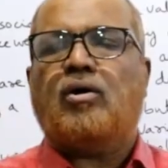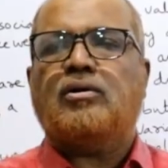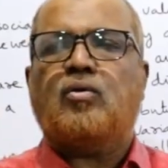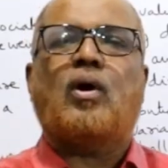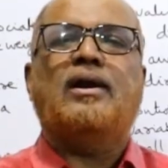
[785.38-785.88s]

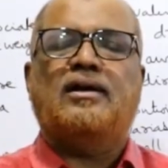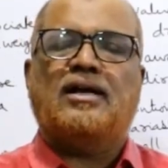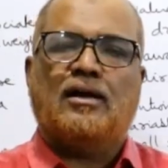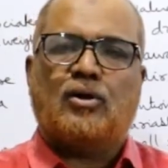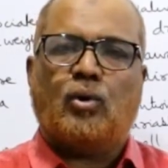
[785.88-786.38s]
on quality
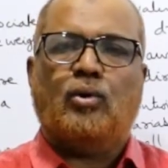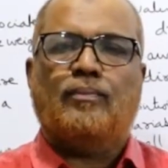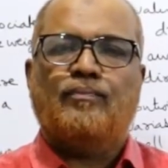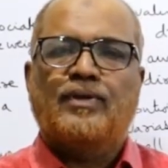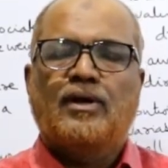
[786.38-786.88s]

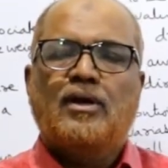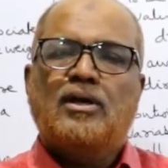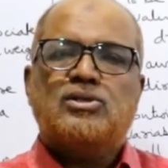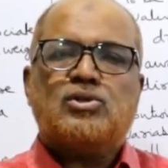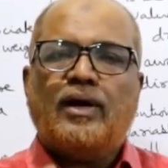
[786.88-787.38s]
control.
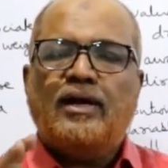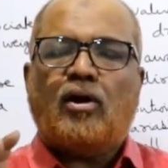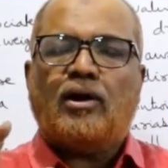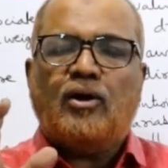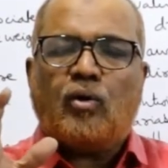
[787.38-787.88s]
So in
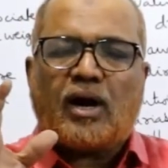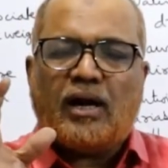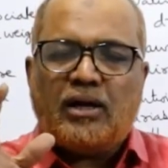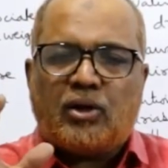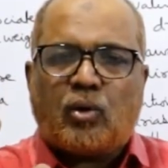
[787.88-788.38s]
order to
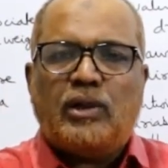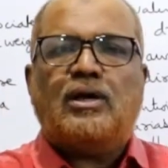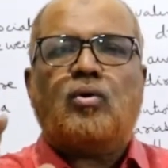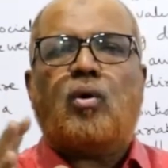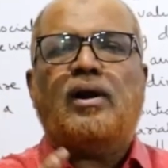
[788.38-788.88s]
control
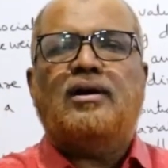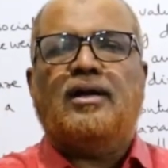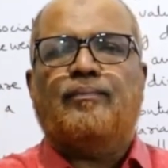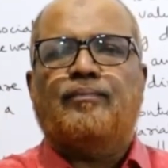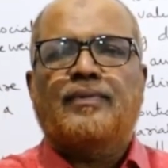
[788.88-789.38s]
the
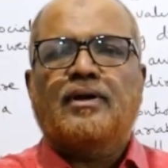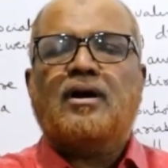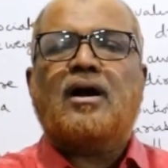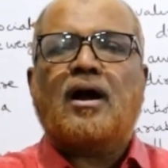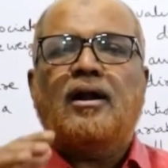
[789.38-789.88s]
quality,
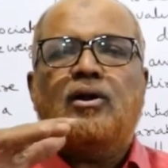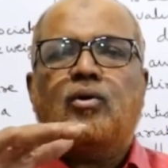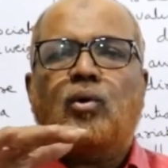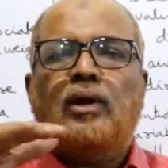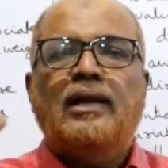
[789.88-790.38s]

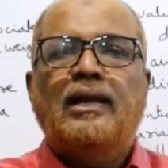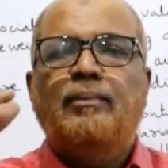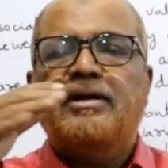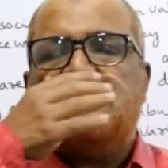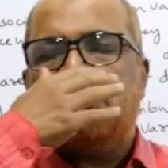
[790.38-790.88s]
control
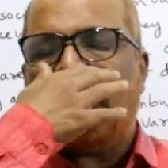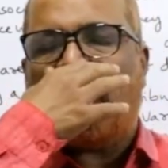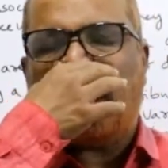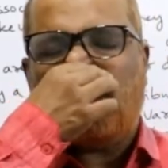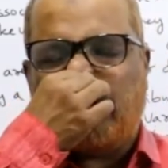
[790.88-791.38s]
limits
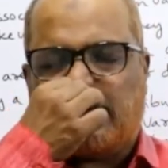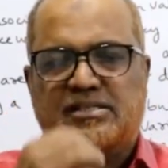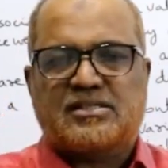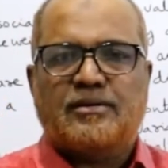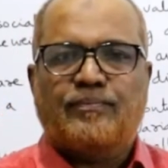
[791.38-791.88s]
are
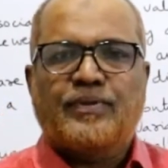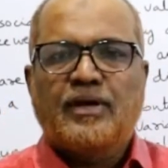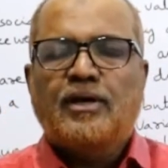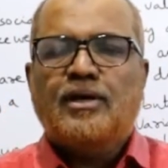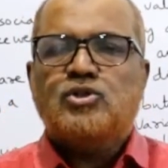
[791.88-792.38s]
fixed.
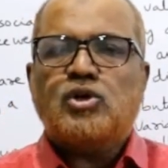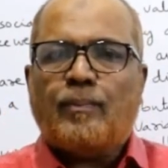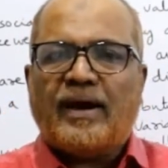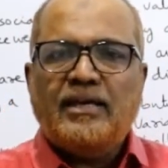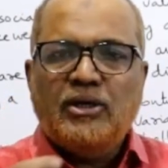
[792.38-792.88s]
So
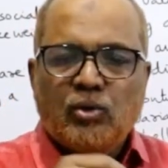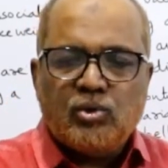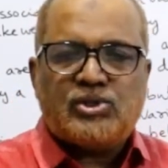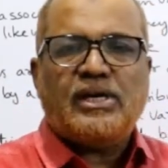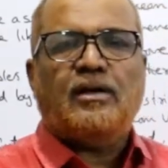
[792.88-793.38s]
by
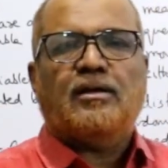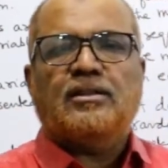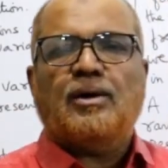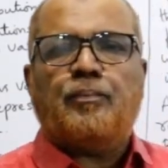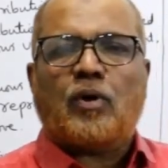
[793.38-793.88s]
using
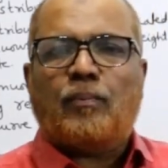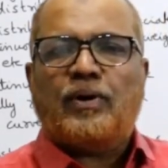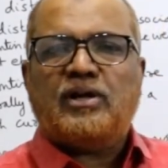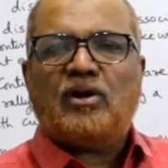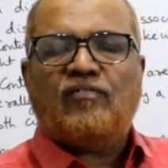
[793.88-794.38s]
the
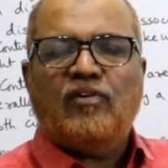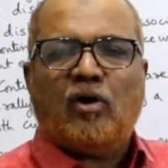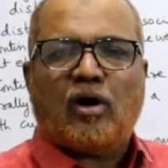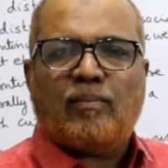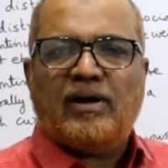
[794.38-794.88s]
property of
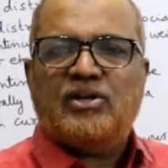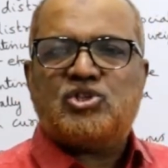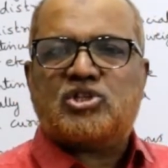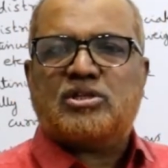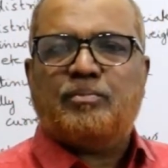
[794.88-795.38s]
normal
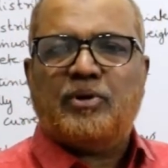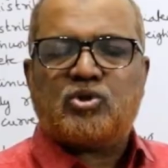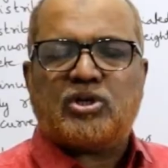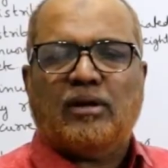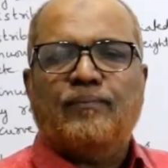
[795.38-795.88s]

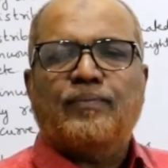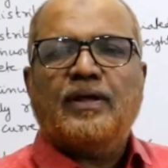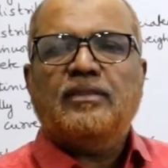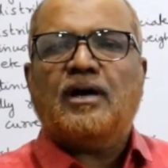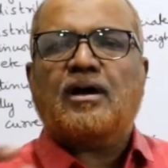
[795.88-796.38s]
distribution,
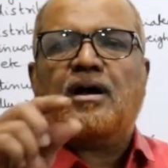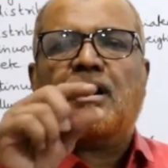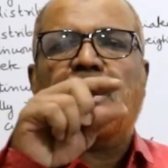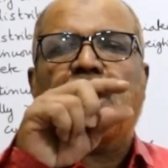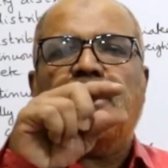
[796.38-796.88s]
the
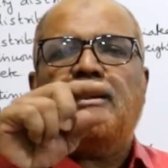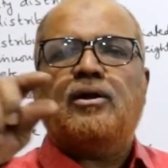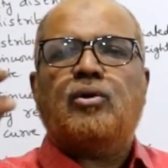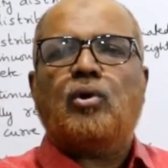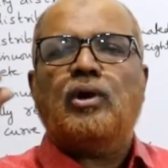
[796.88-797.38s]

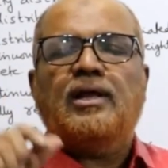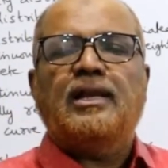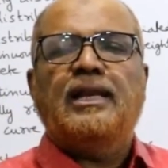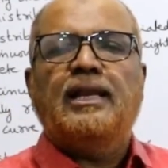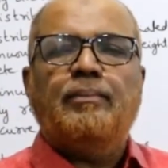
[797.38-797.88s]
control
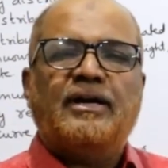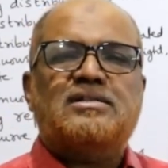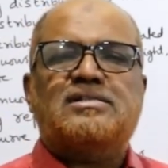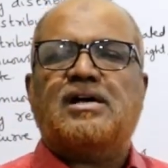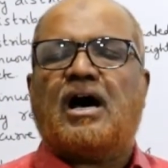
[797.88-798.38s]

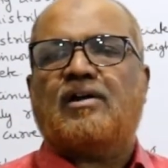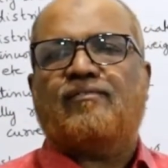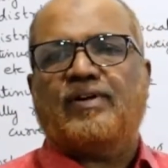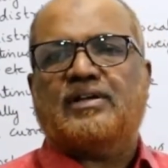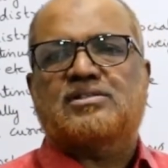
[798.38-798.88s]
limits are
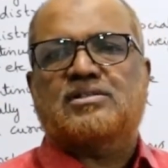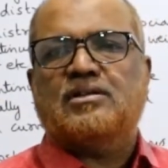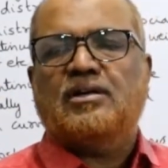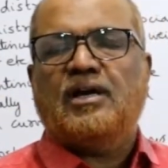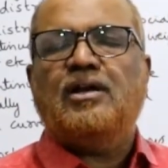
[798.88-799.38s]

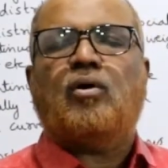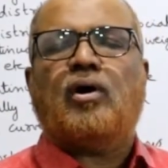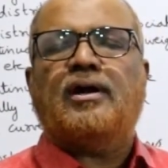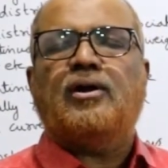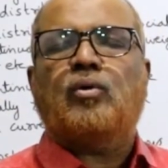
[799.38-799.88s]
fixed in
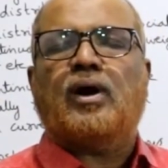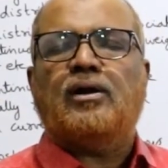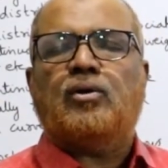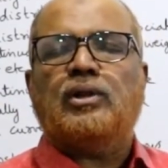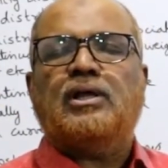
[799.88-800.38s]
order to
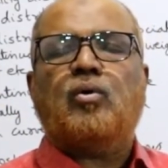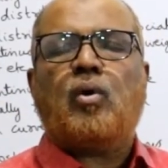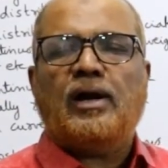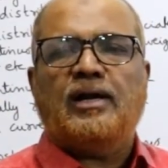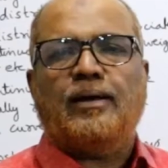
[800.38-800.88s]
control the
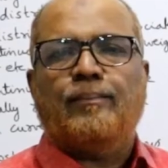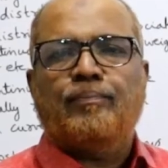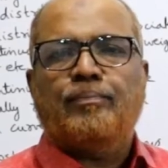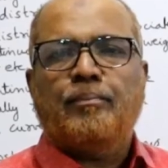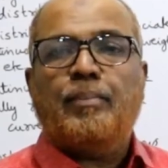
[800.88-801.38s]
quality
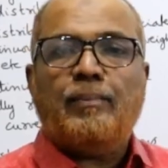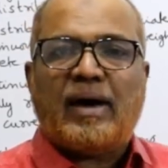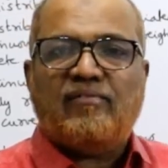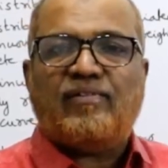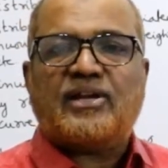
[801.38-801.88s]
by
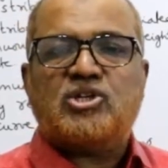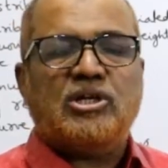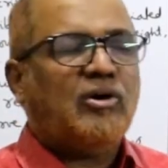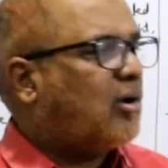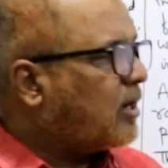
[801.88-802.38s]

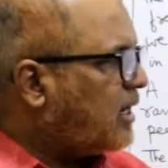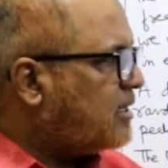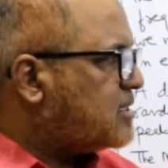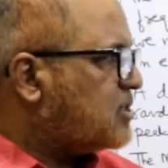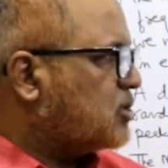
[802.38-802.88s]
manufacturing
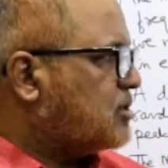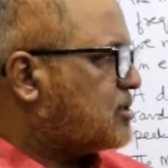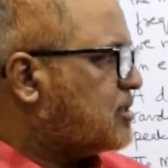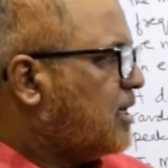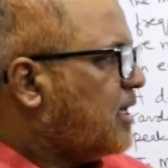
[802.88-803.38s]

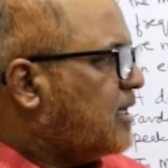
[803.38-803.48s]
organizations.